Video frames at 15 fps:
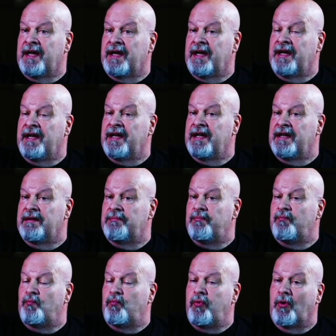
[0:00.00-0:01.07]
he
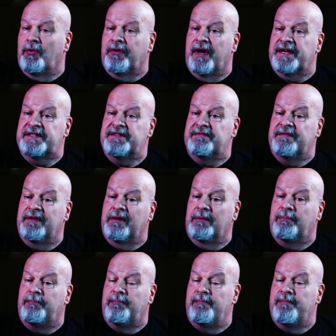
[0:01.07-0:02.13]
wrote lots of little
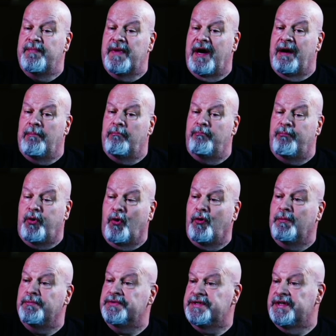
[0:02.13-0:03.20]

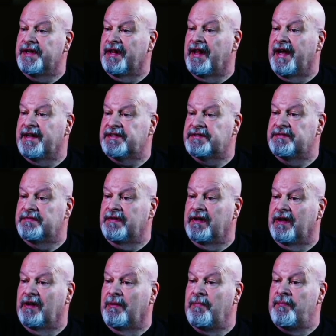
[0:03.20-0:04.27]
poems and lots of
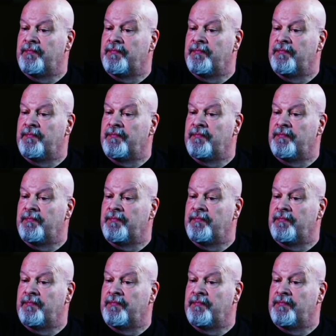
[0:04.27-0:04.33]
little